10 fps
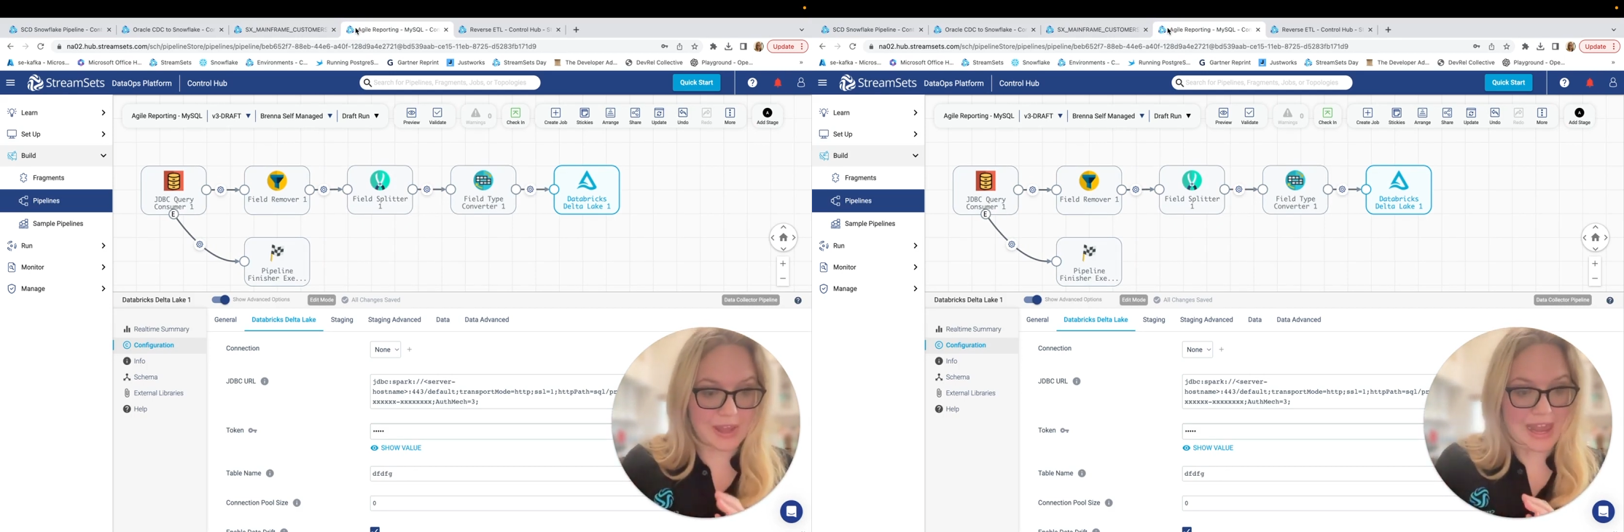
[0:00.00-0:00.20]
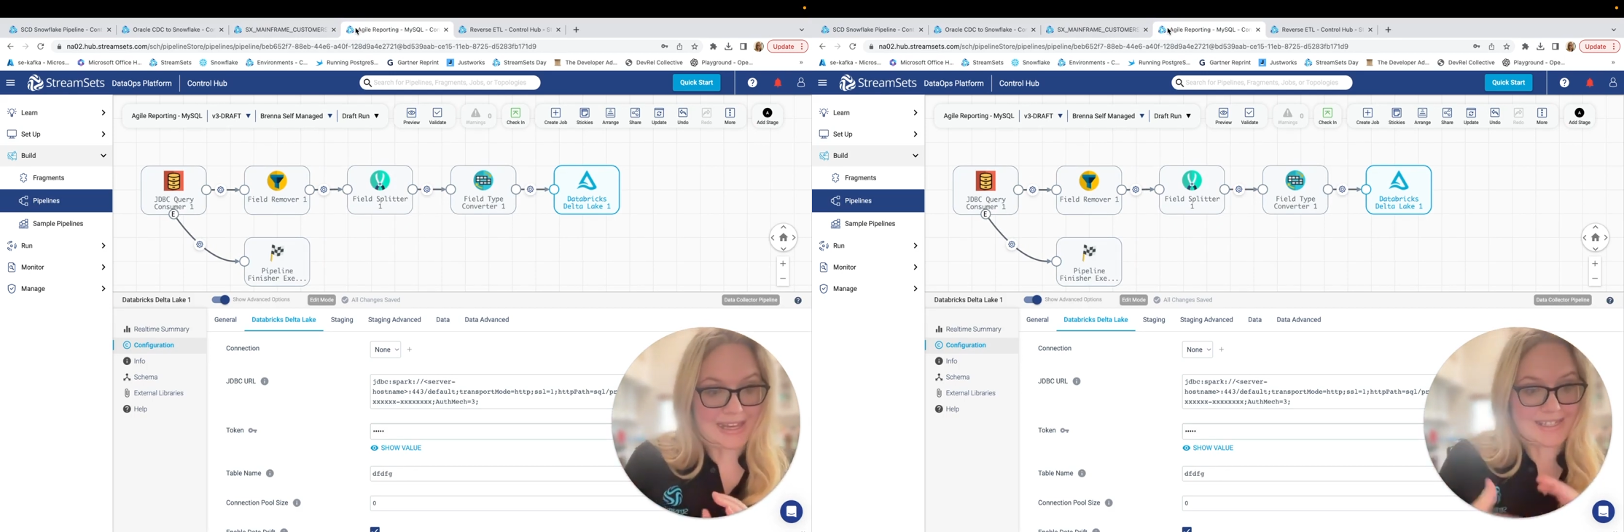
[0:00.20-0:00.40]

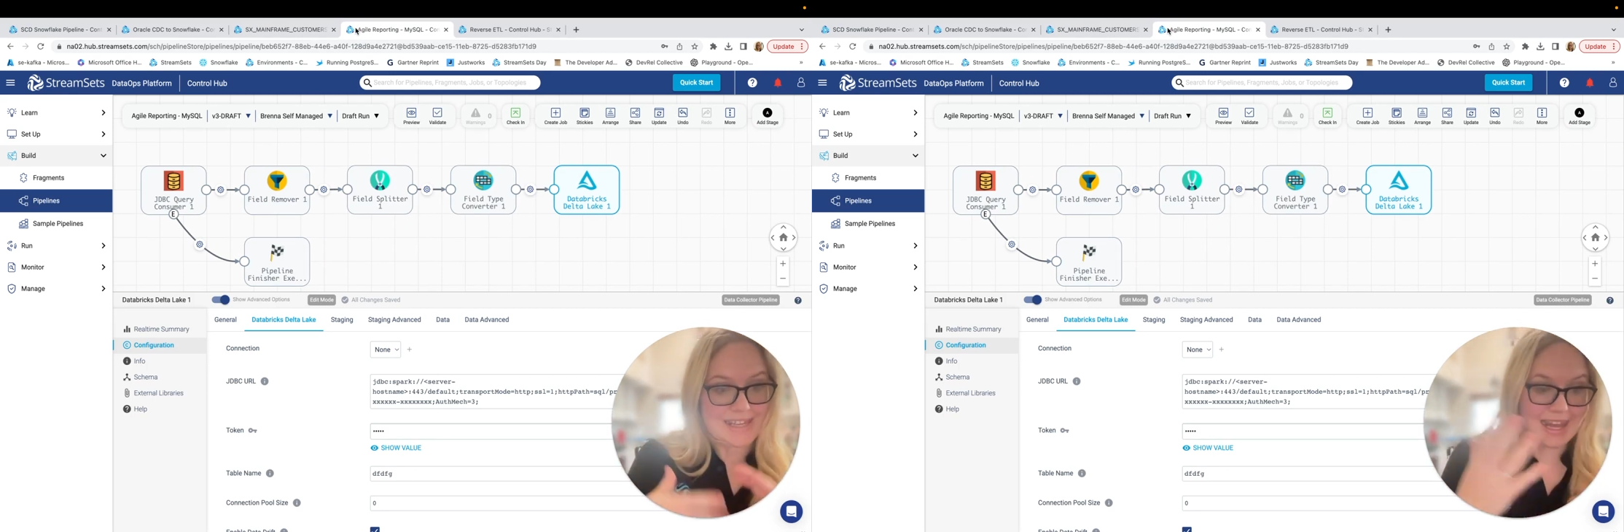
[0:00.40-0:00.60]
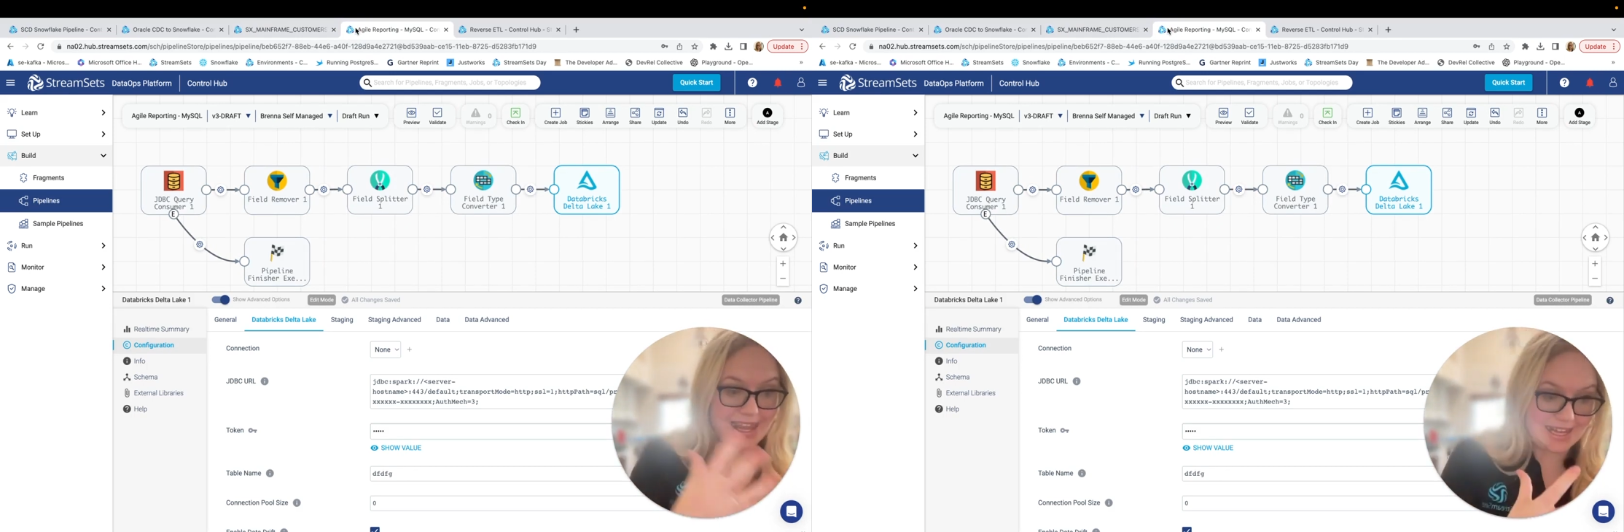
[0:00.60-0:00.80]
and
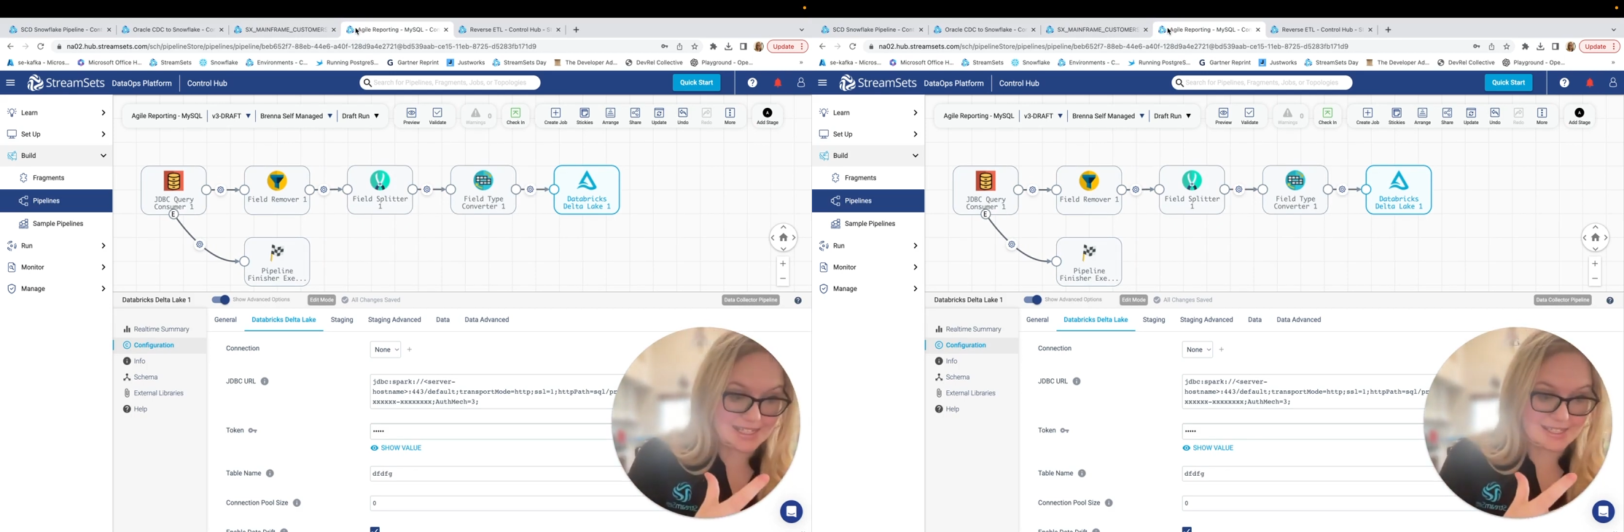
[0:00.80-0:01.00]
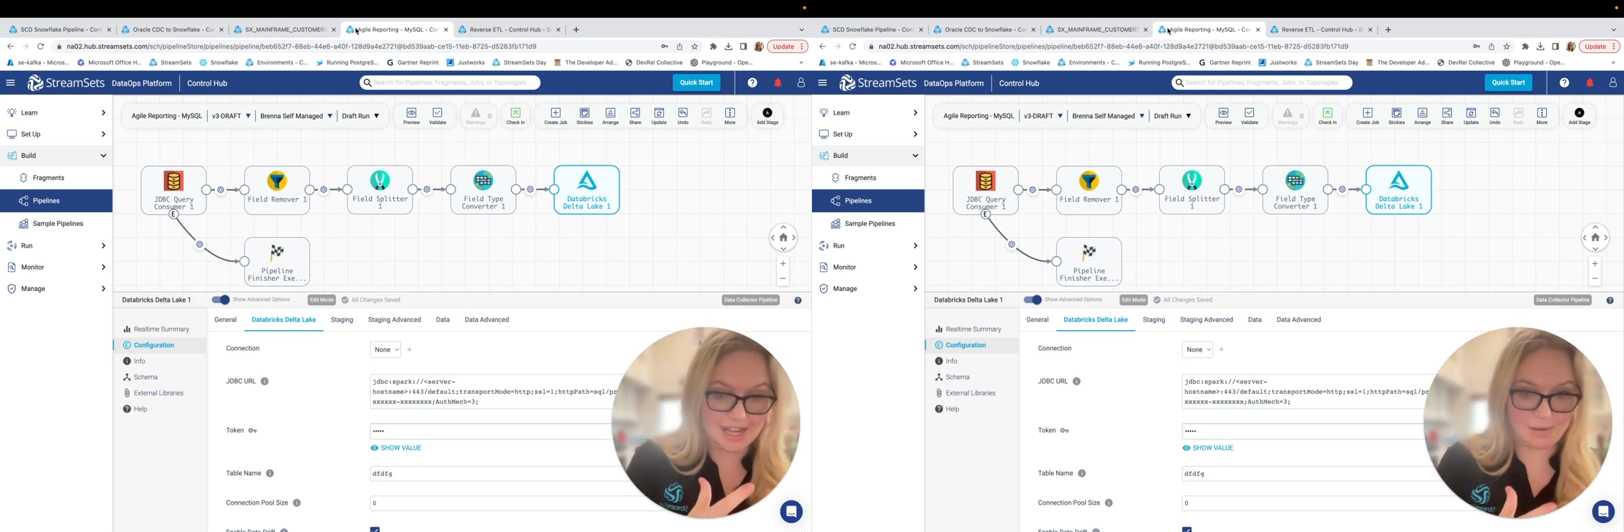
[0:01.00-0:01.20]
sending it to
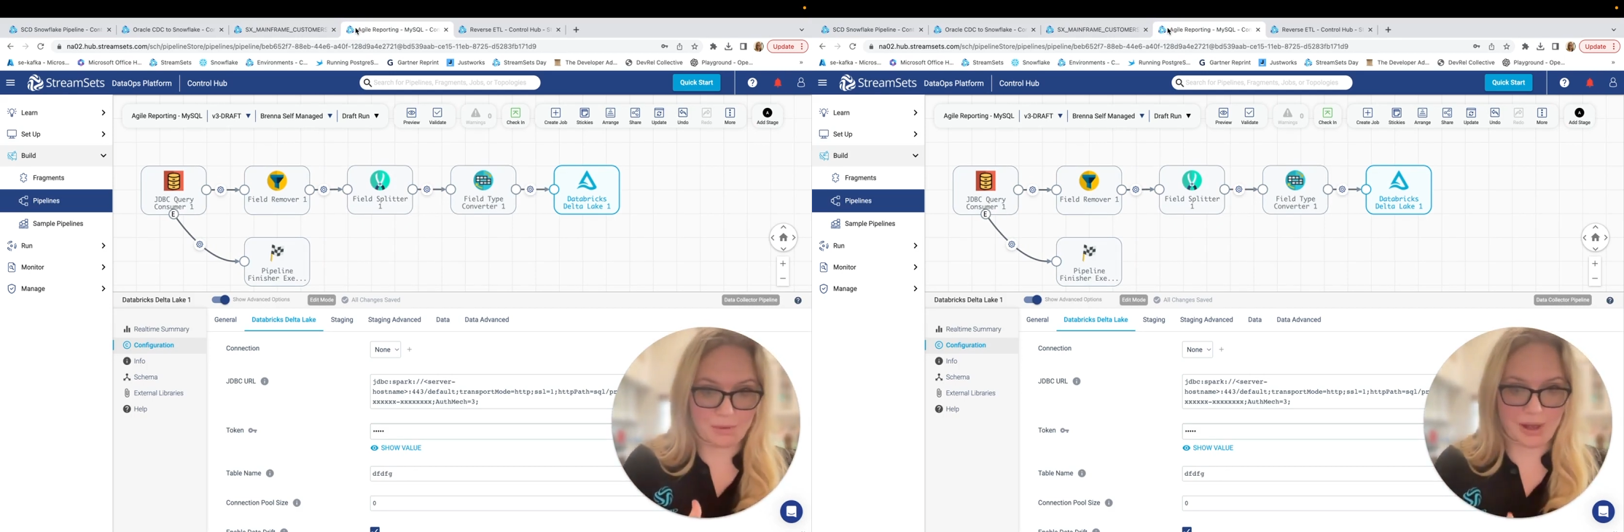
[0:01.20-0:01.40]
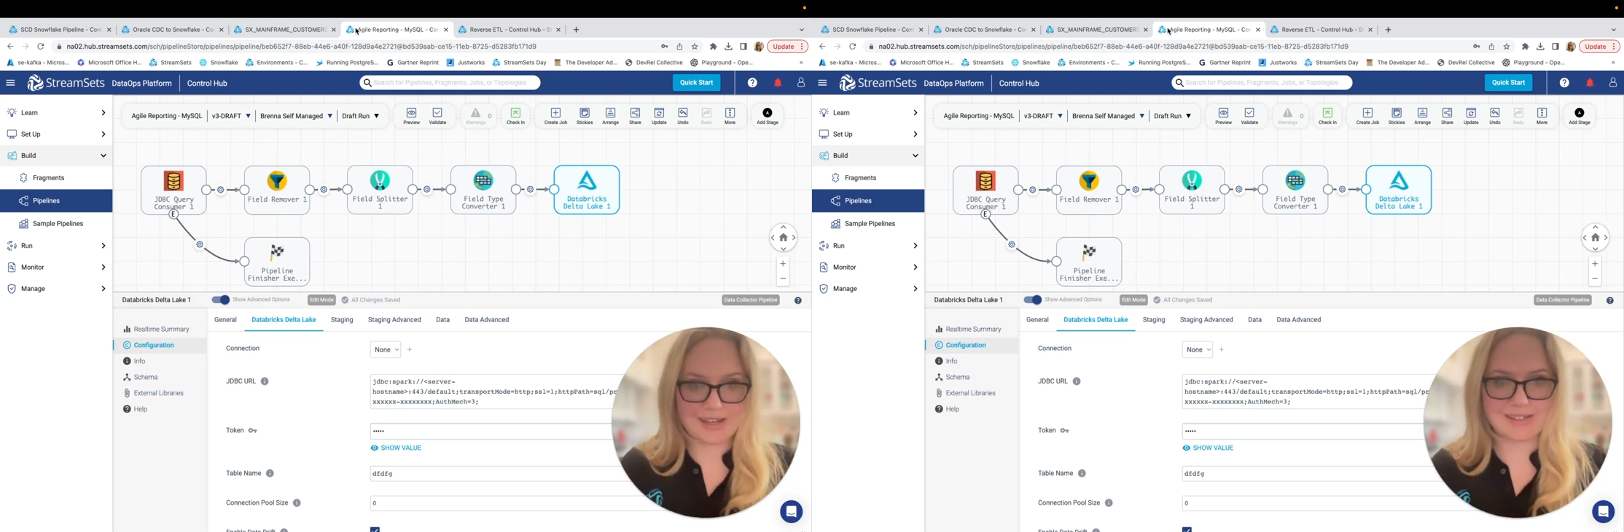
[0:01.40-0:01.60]

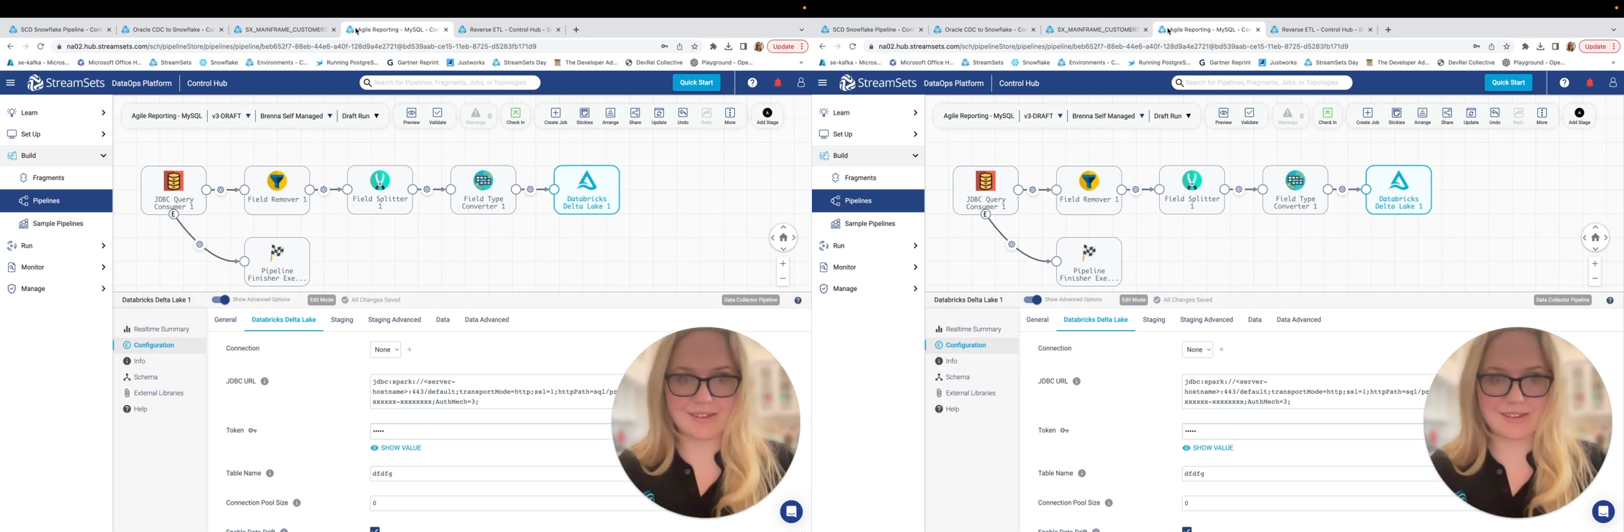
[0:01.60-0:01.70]
Databricks,